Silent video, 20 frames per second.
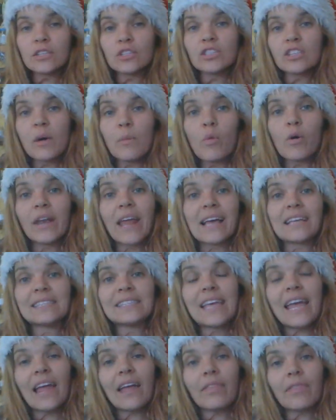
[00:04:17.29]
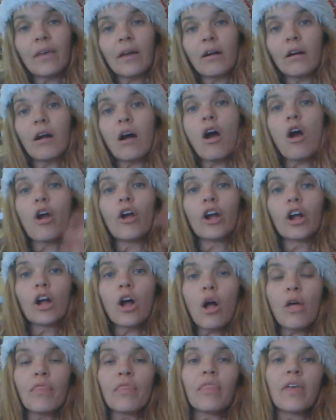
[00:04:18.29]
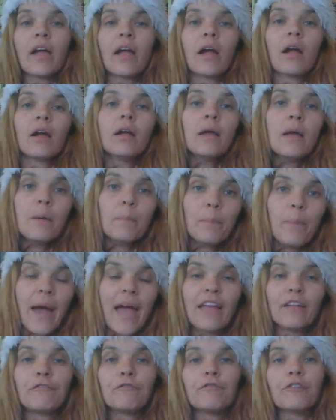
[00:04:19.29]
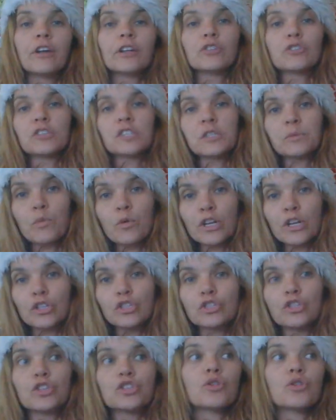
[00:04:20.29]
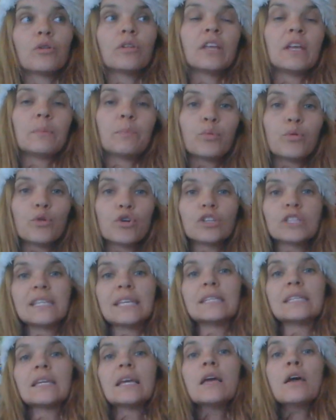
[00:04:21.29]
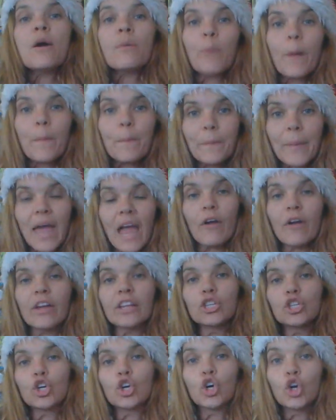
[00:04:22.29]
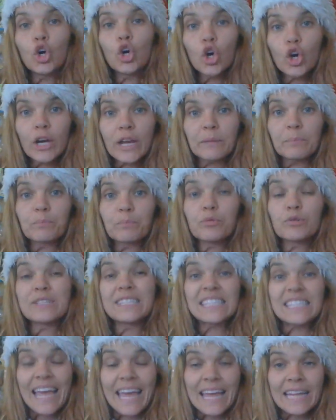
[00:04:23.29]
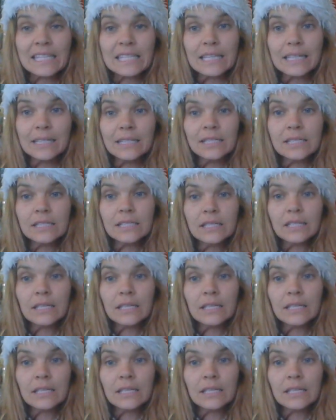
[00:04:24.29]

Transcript: So someone has taken their car, gone there, paid for it, transported to the trolley, put it, prepare it, cook it, present it,